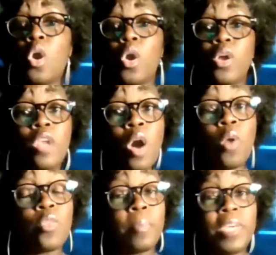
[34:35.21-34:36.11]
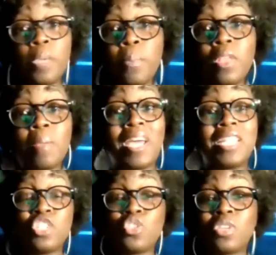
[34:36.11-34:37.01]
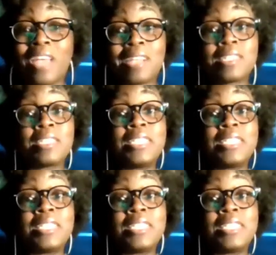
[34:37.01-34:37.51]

Or no, the people in my district actually